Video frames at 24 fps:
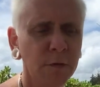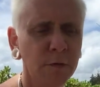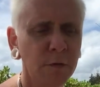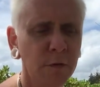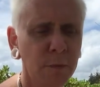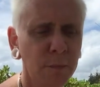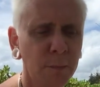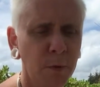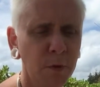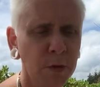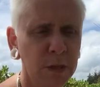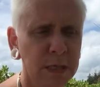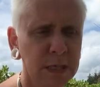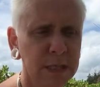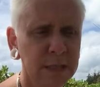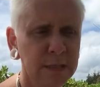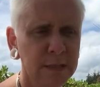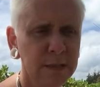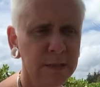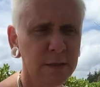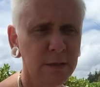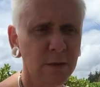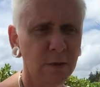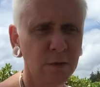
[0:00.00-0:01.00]
So the body
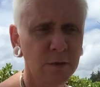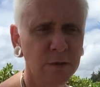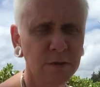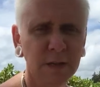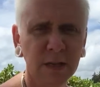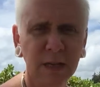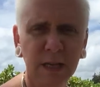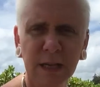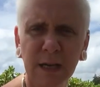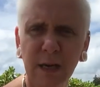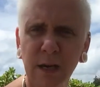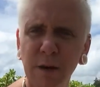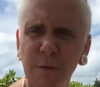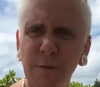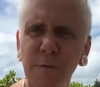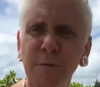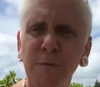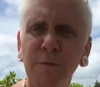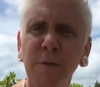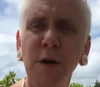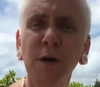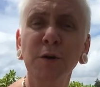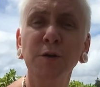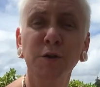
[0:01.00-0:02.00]
is constantly kind of
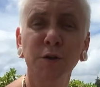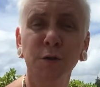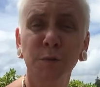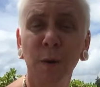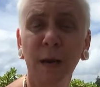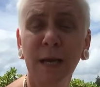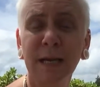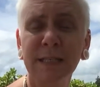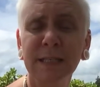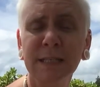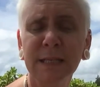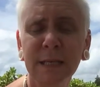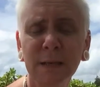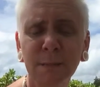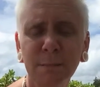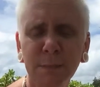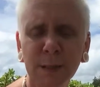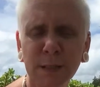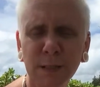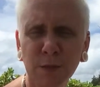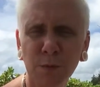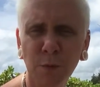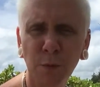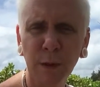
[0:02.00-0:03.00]
fluctuating
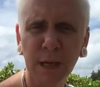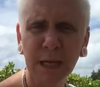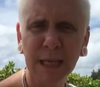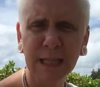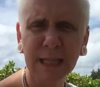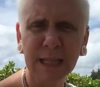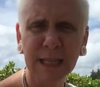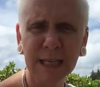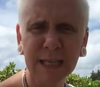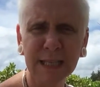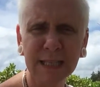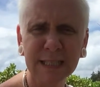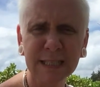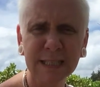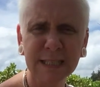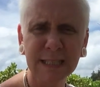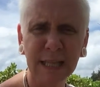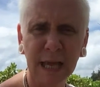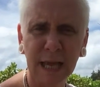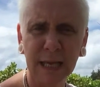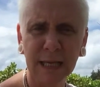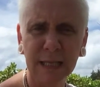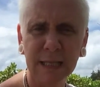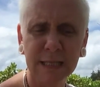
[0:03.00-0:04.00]
between these
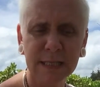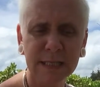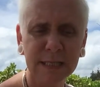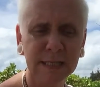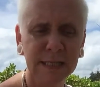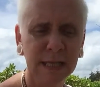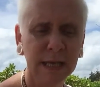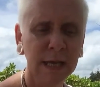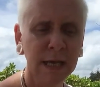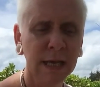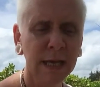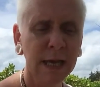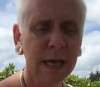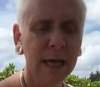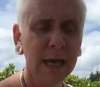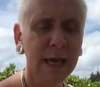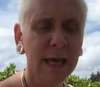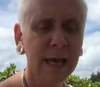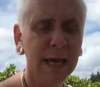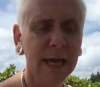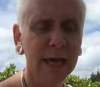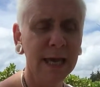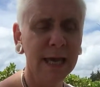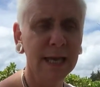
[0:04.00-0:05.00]
states
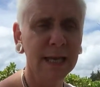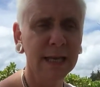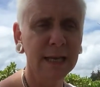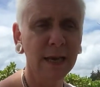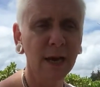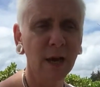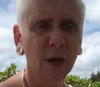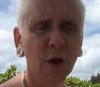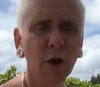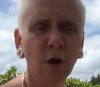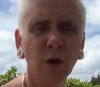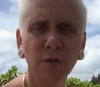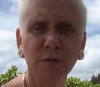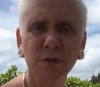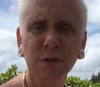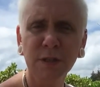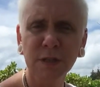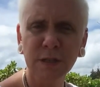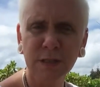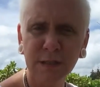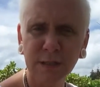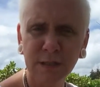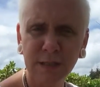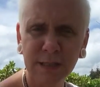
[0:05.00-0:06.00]
in a
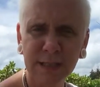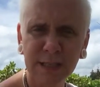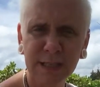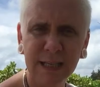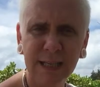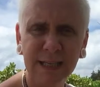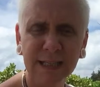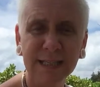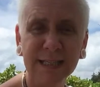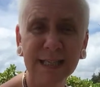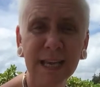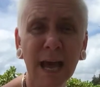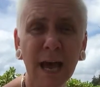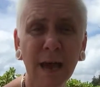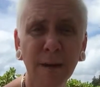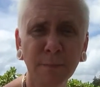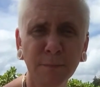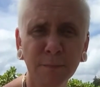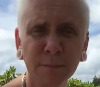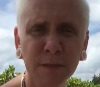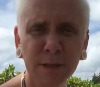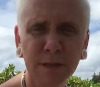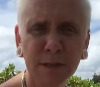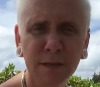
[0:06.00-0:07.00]
constant
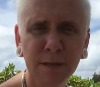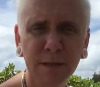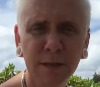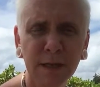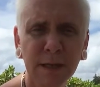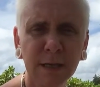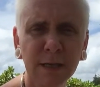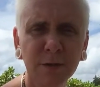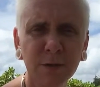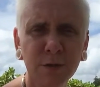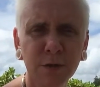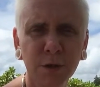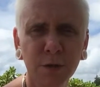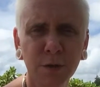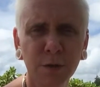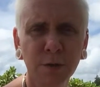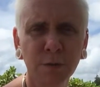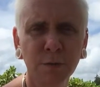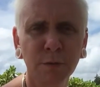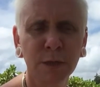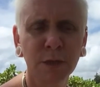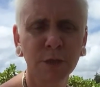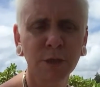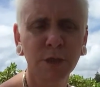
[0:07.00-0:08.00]
attempt
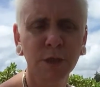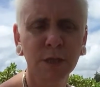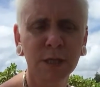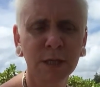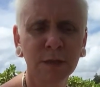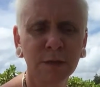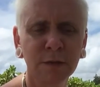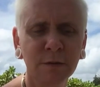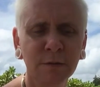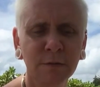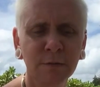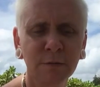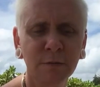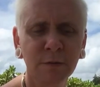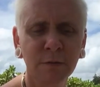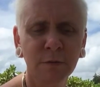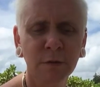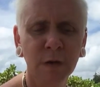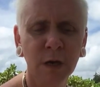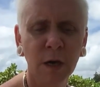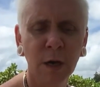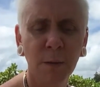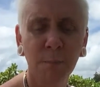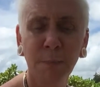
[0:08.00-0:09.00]
to achieve
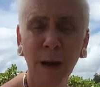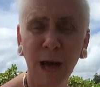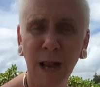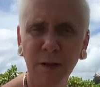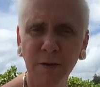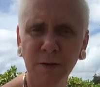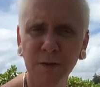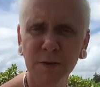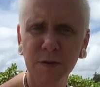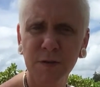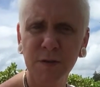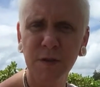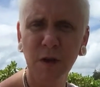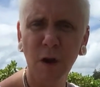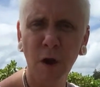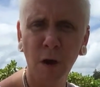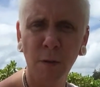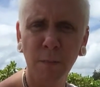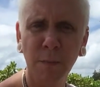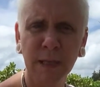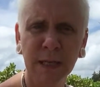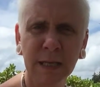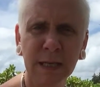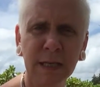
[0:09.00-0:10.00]
balance and
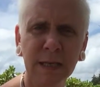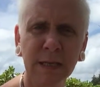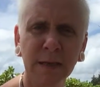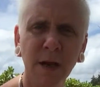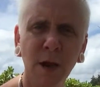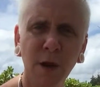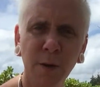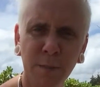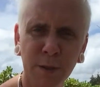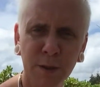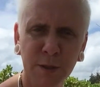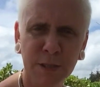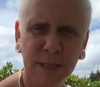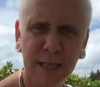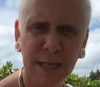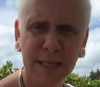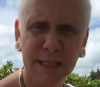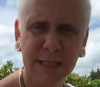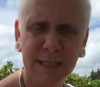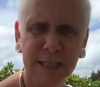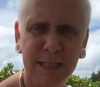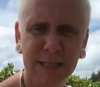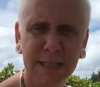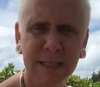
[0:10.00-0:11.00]
harmony,
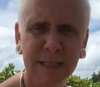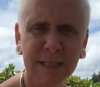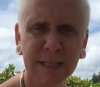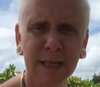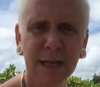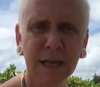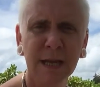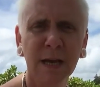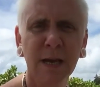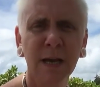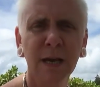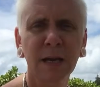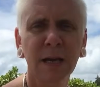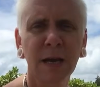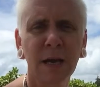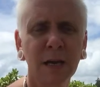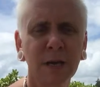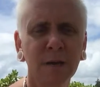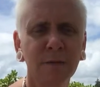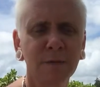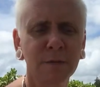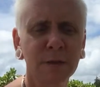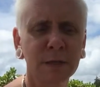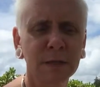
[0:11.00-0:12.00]
homeostasis.
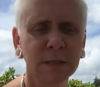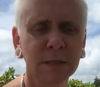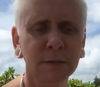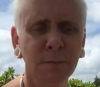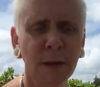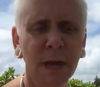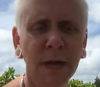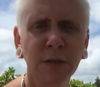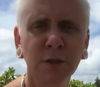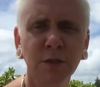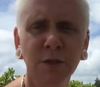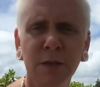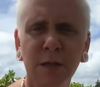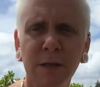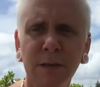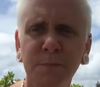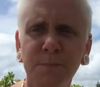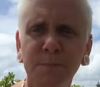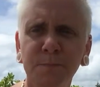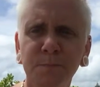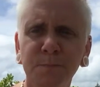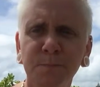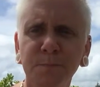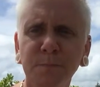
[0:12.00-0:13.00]
Kind of this
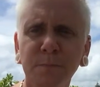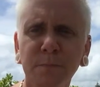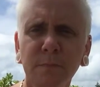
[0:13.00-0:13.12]
pendulum